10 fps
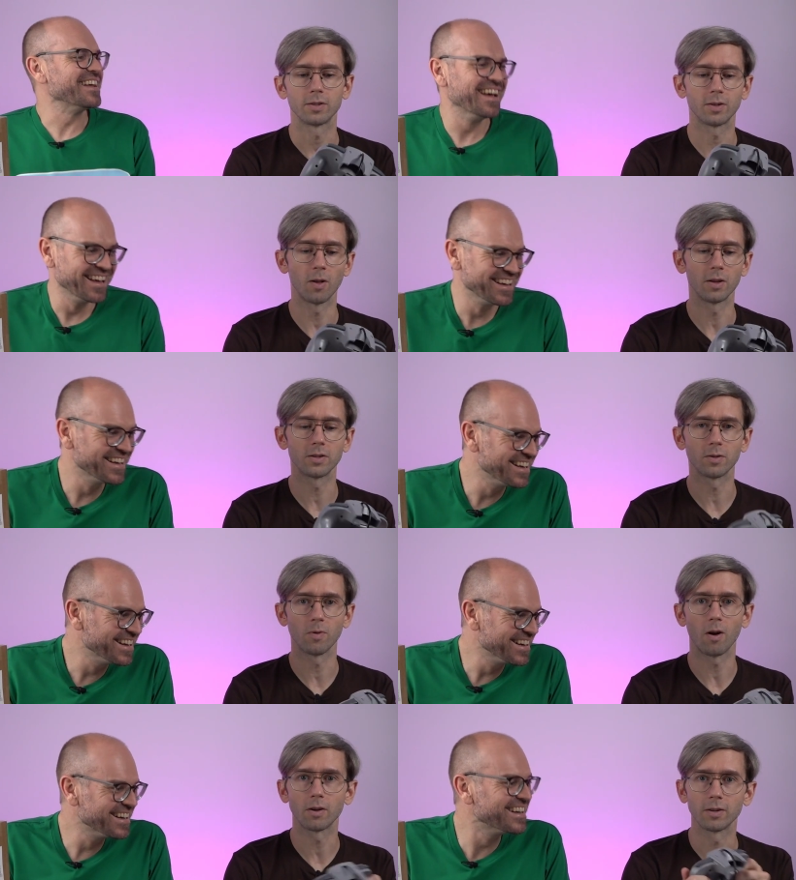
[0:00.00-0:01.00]
Speaker 1: solid as a
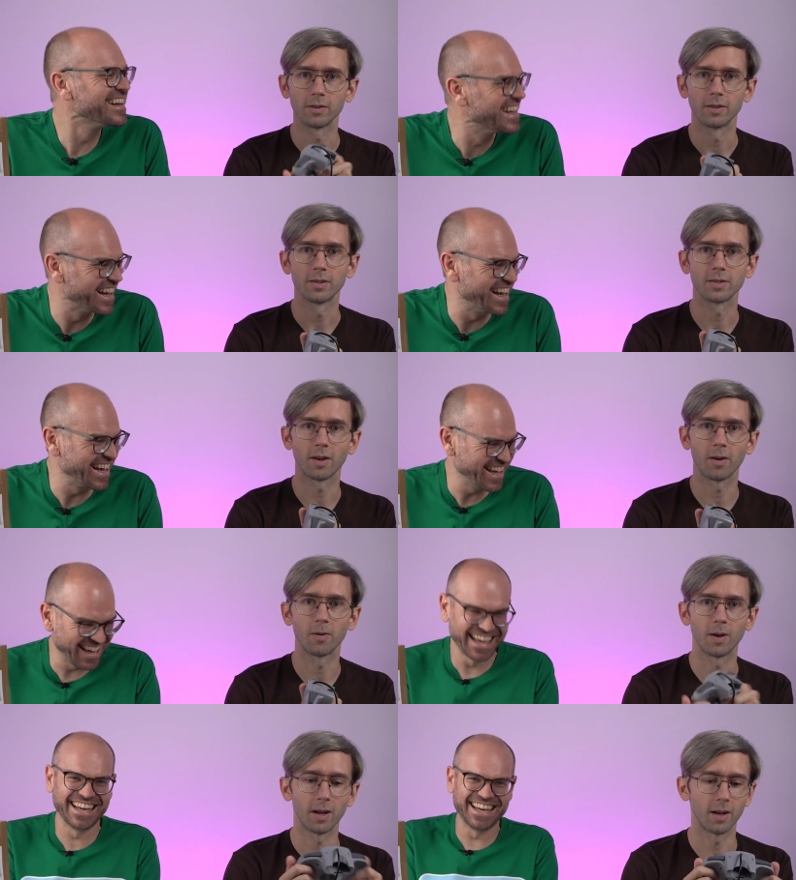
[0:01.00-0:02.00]
rock. So
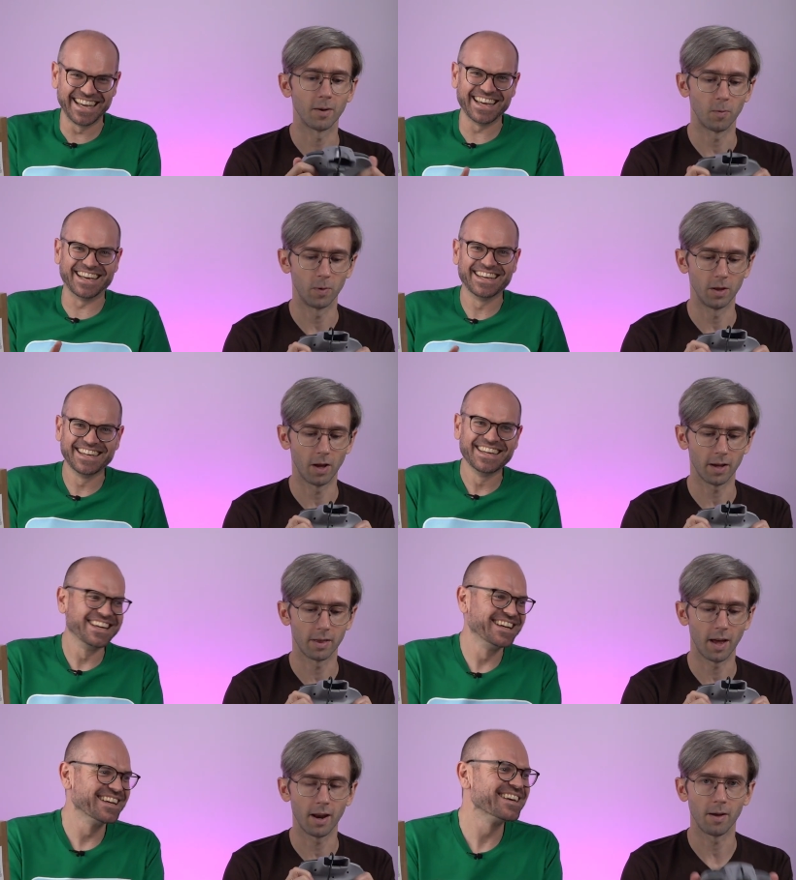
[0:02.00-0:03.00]
uh, we like
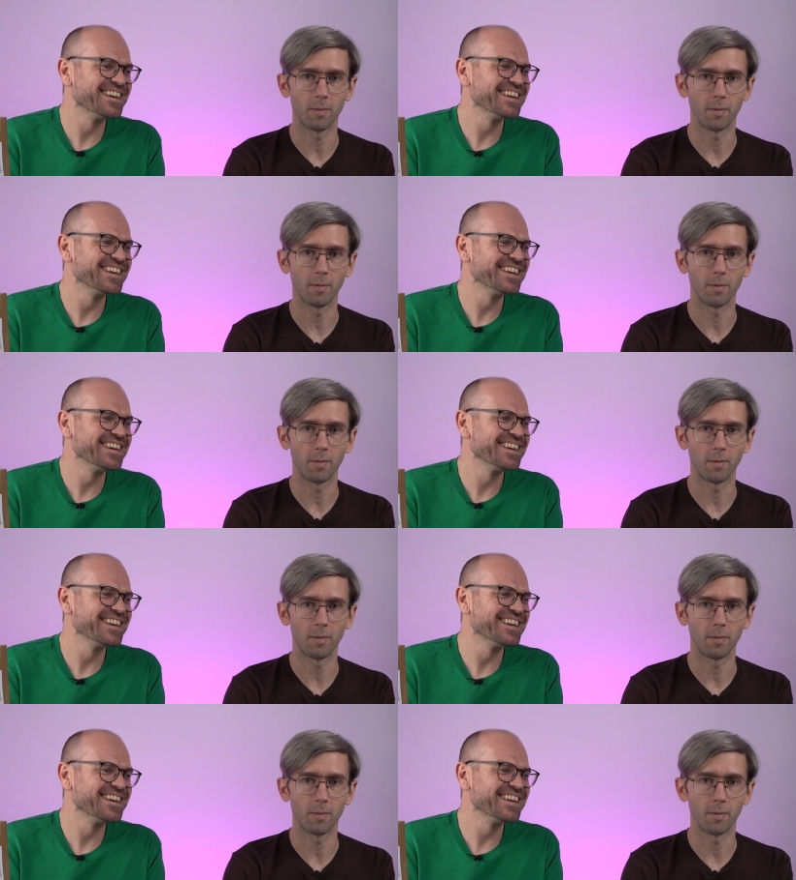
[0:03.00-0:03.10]
that